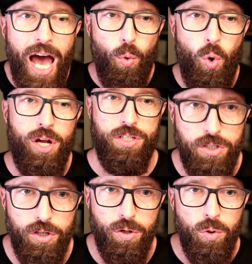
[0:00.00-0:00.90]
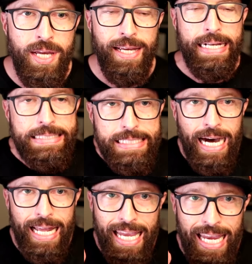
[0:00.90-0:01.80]
not want to do is
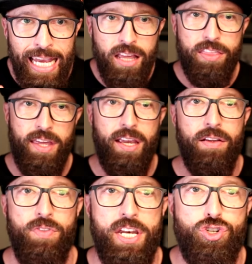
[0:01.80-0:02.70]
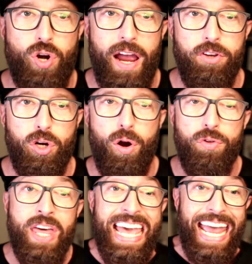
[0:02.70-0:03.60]
cut anything that is driving
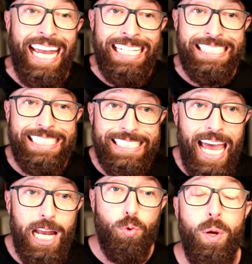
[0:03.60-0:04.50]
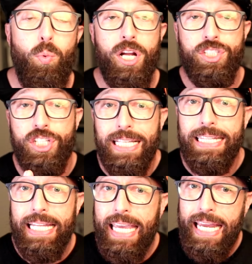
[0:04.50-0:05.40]
growth. Instead, we want to
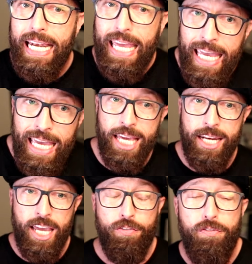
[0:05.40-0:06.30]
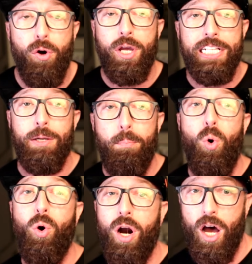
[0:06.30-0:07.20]
lean in and focus
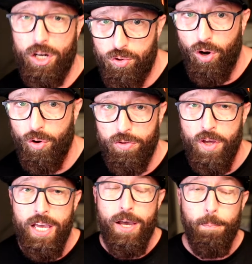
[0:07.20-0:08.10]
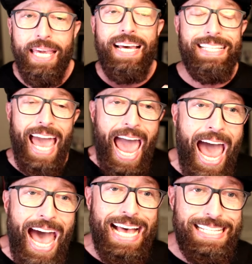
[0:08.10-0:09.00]
more on growth. Because
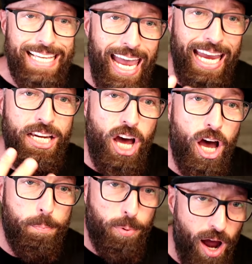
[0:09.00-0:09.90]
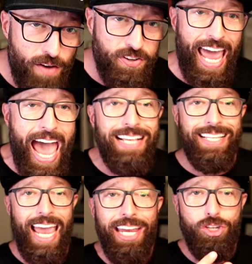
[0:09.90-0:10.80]
as a nonprofit,
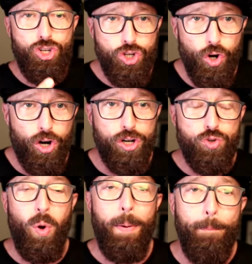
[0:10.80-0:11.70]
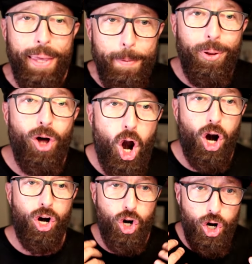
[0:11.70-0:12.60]
as a church, when people
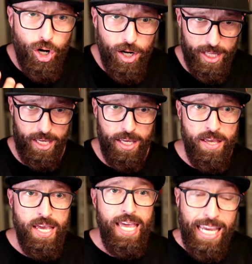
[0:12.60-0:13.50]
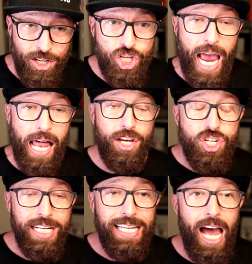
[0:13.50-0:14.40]
are hurting in
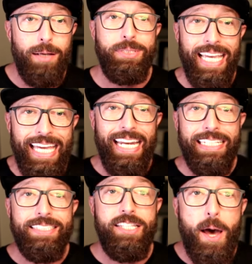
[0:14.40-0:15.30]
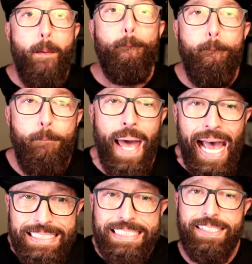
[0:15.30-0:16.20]
challenging times, it is the
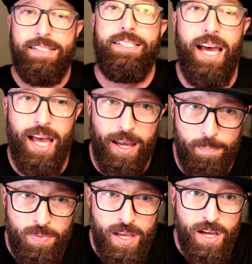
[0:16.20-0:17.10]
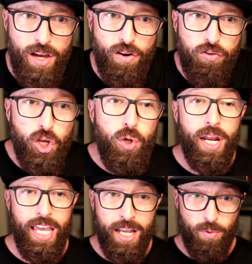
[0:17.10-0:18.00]
best time for you
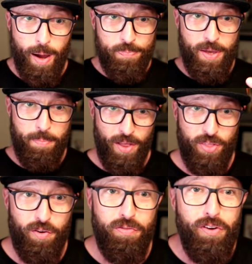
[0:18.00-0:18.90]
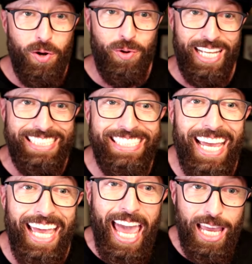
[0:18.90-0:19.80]
to interrupt them on their phone and
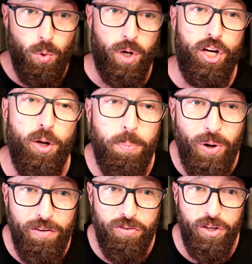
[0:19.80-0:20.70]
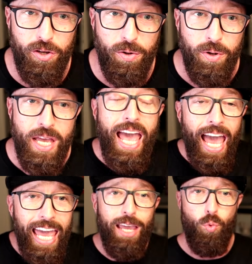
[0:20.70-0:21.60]
say, hey, we're here to pray for you.
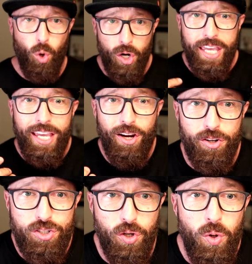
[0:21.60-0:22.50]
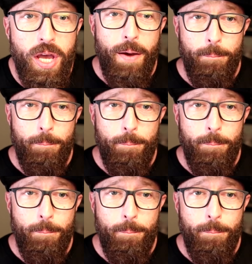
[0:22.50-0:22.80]
Hey, we're here to,